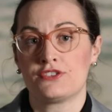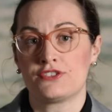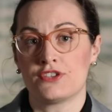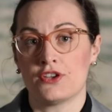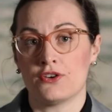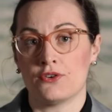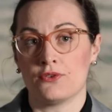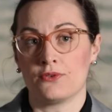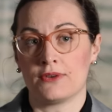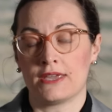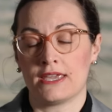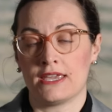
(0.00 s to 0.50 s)

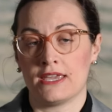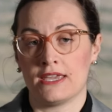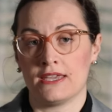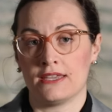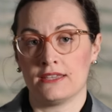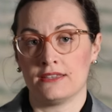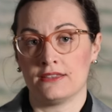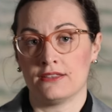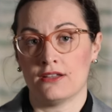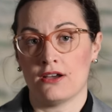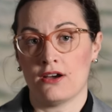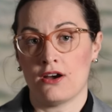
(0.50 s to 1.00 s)
So
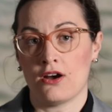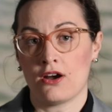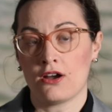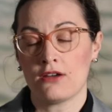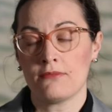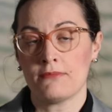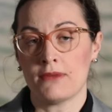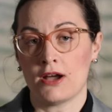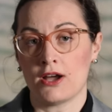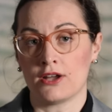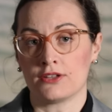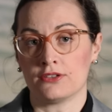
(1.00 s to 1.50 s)
in our
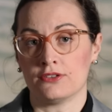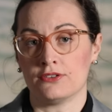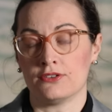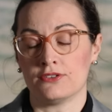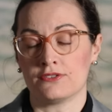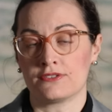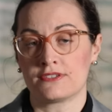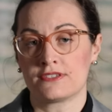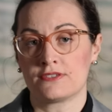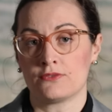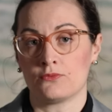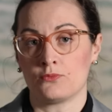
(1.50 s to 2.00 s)

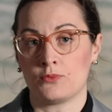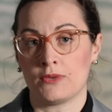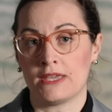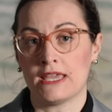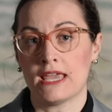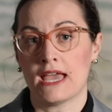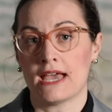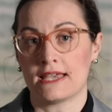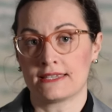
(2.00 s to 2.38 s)
models, we